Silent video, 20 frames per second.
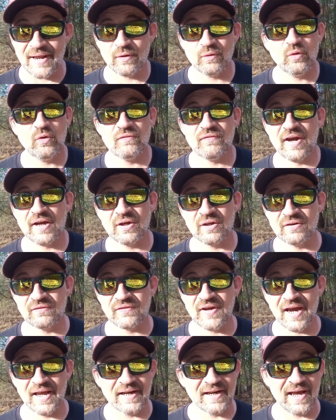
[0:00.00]
I don't know if I could
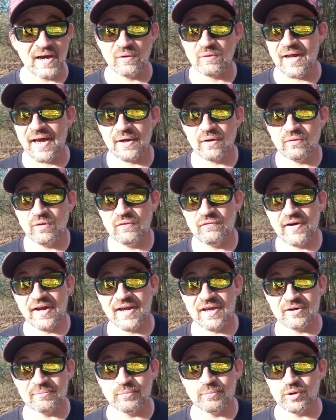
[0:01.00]
have gotten out. I don't know if
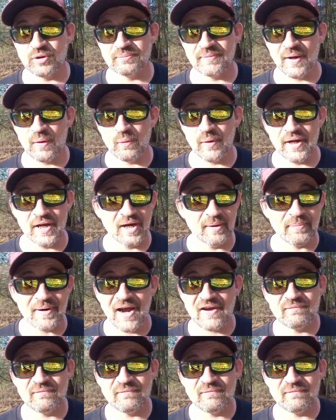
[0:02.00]
I could have pulled my way up.